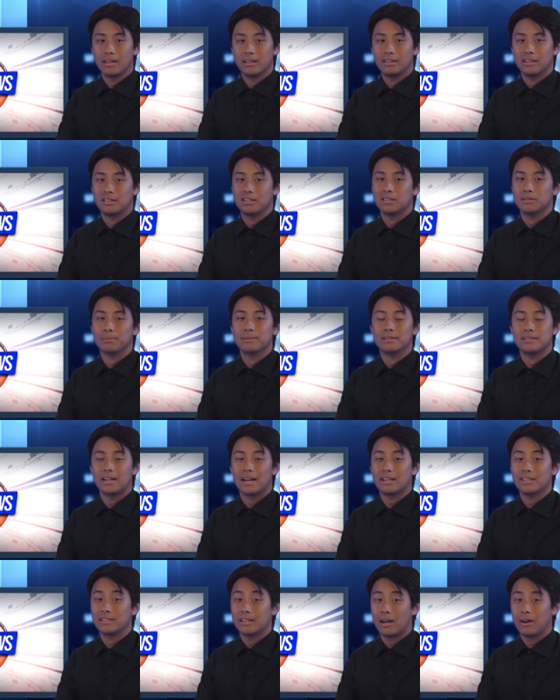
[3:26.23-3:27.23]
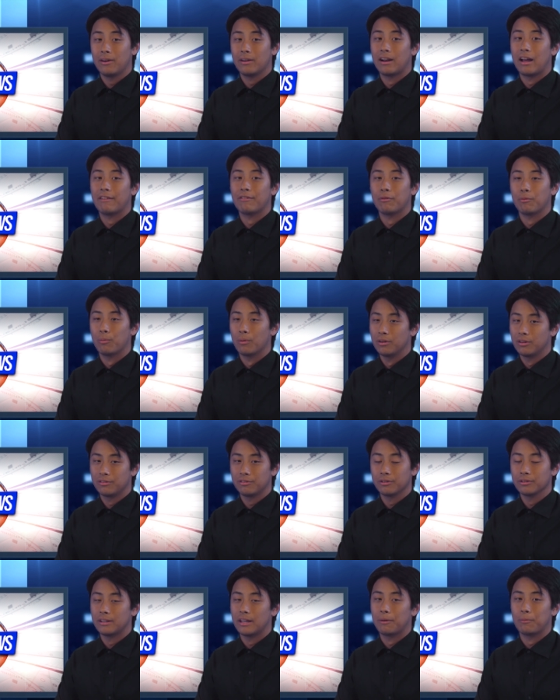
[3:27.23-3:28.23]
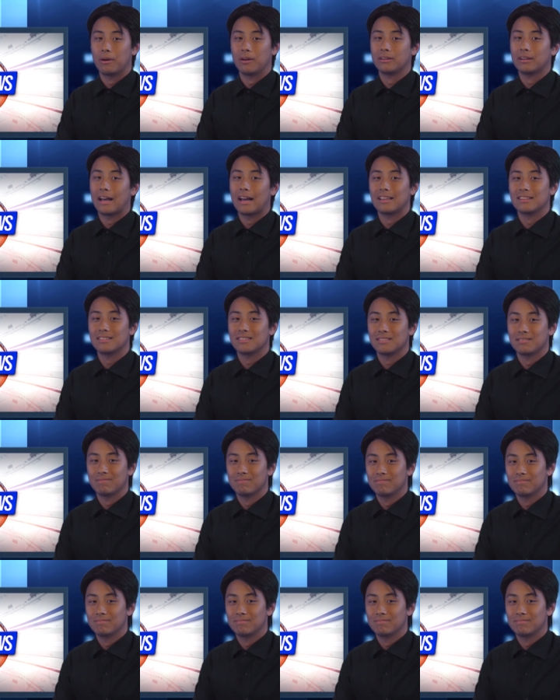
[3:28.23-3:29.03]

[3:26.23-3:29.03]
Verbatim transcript: This has been Jack Chow, and have a wonderful day, Wildcats.